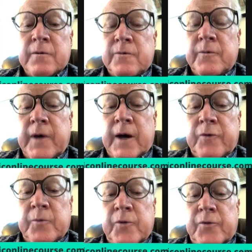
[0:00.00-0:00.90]
we have
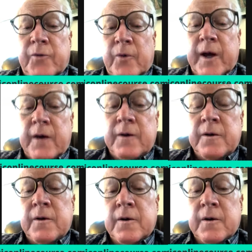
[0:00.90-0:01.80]
to move away
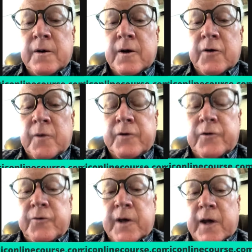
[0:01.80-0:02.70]
as much
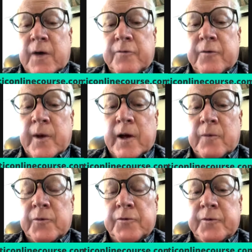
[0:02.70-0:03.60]
as we can from
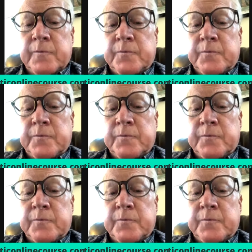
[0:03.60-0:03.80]
animal food